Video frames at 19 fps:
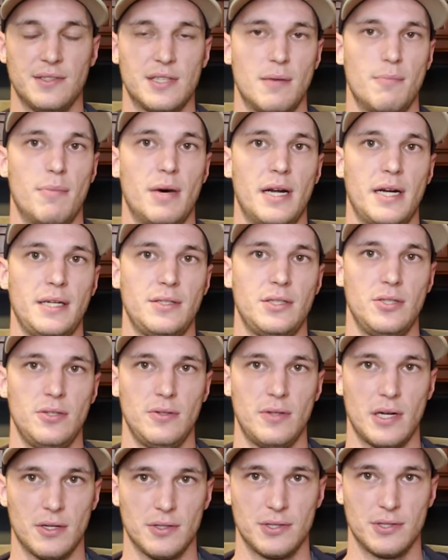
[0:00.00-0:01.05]
somebody to
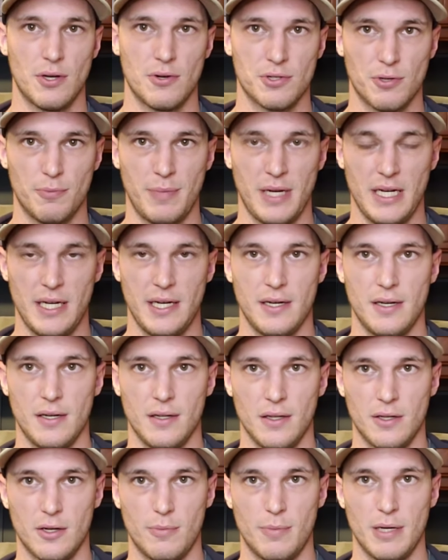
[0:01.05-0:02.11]
their social media a
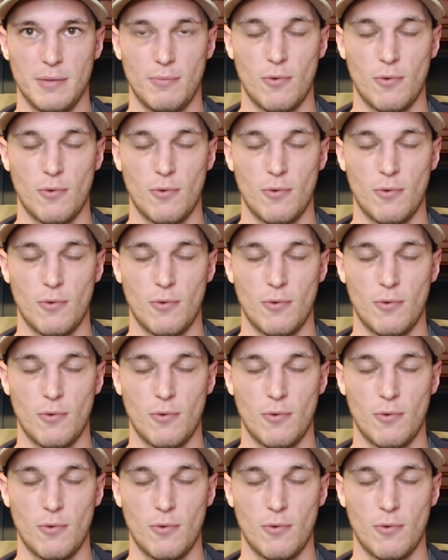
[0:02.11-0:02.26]
little bit